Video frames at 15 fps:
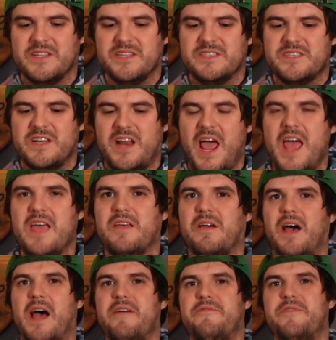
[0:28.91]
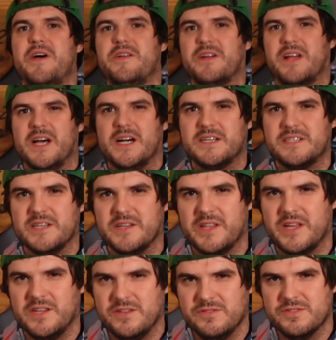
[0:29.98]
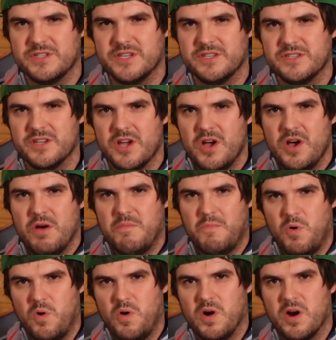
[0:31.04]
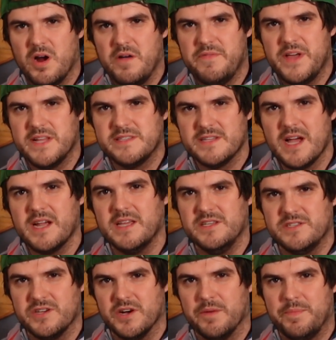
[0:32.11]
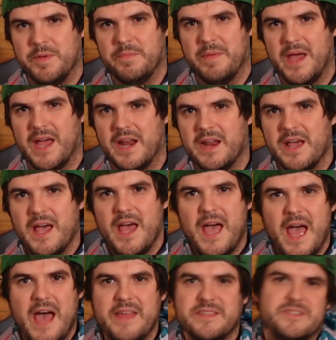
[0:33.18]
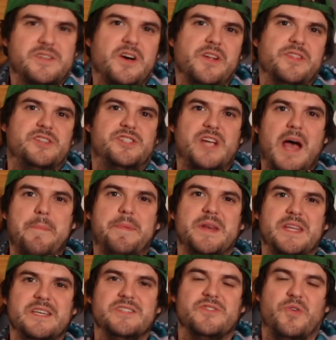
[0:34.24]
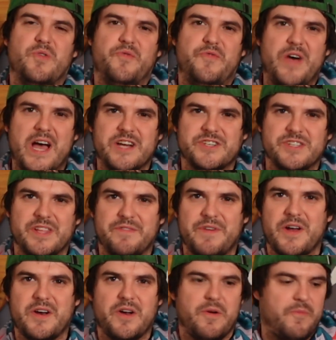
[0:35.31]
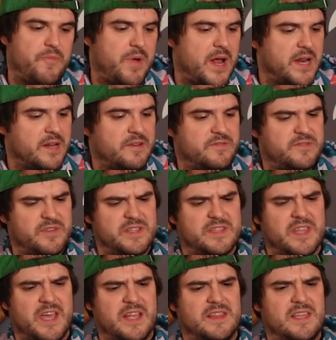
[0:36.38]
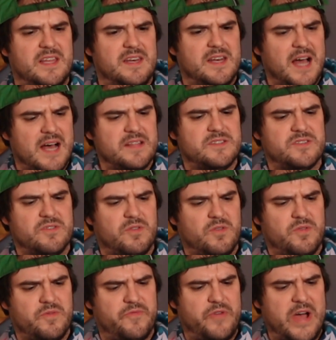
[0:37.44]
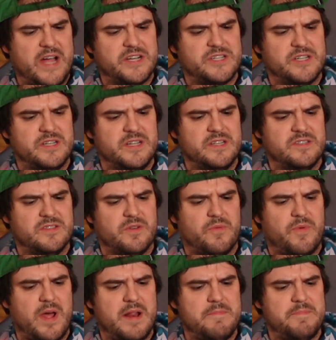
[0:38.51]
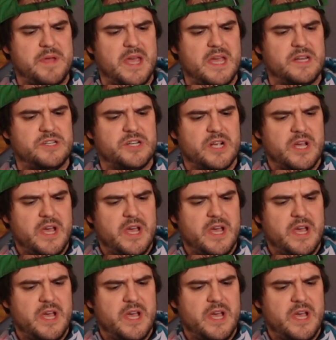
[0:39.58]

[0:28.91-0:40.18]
They said, hey, I found a cocktail that uses more of that sake syrup you made. And it's called the Japanese Old Fashioned. They found it on Reddit. So it's like the Not So Old Fashioned is the Reddit page.